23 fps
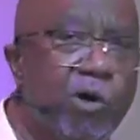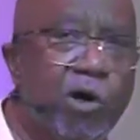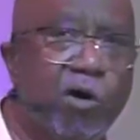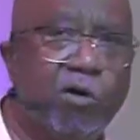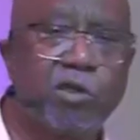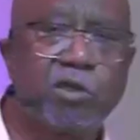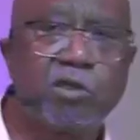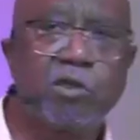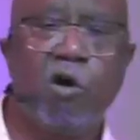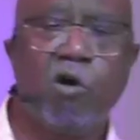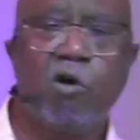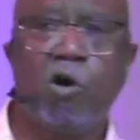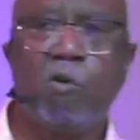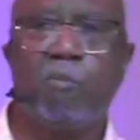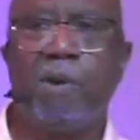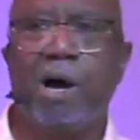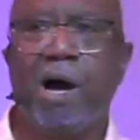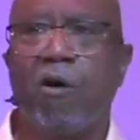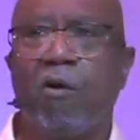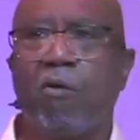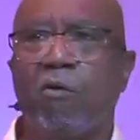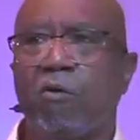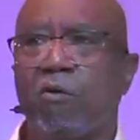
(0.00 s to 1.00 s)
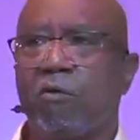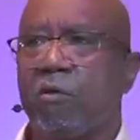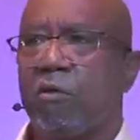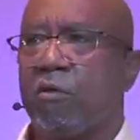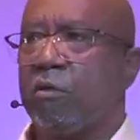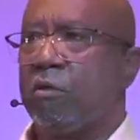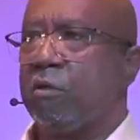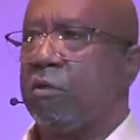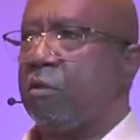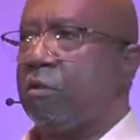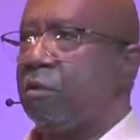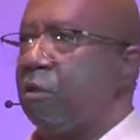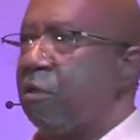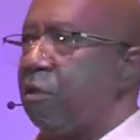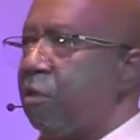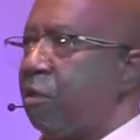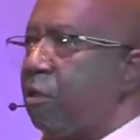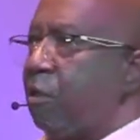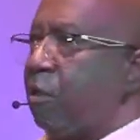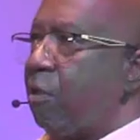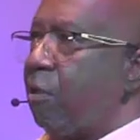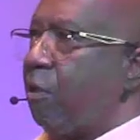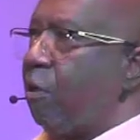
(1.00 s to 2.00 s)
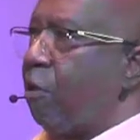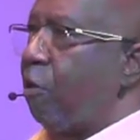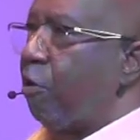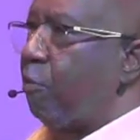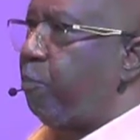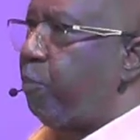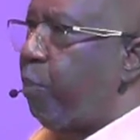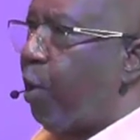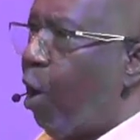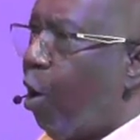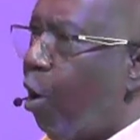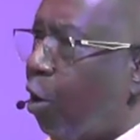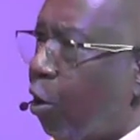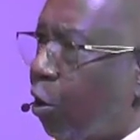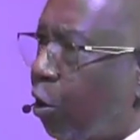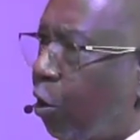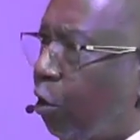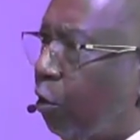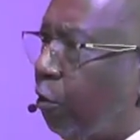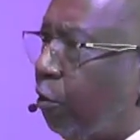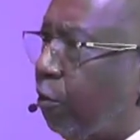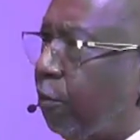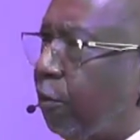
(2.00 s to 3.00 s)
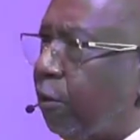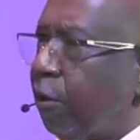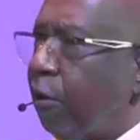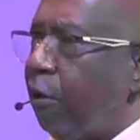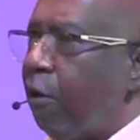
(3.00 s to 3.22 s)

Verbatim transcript: going to talk about Paul